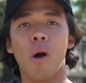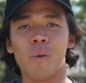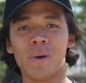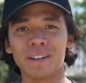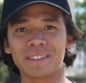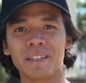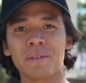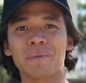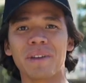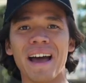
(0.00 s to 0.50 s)

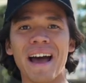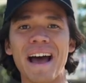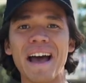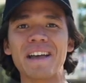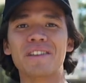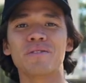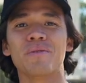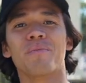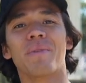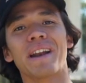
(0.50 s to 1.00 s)
What's up,
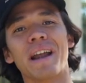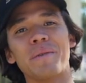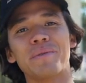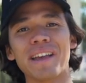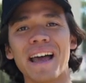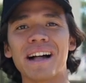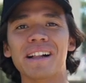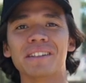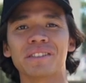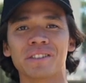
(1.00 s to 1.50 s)
guys? My name is
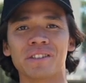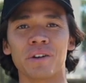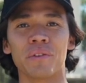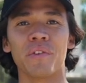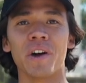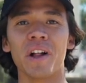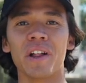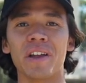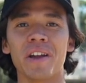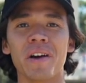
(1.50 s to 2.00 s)
Alex
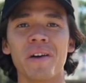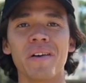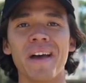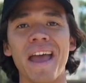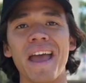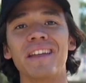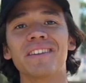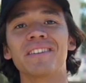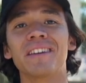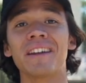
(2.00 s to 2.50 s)
Carvalho,
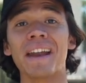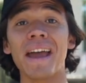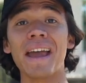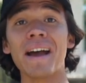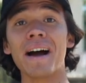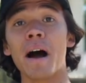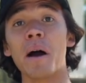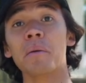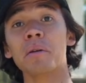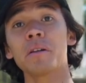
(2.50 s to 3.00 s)
and today
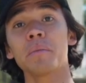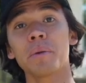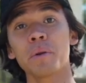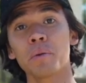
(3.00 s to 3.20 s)
I'm going to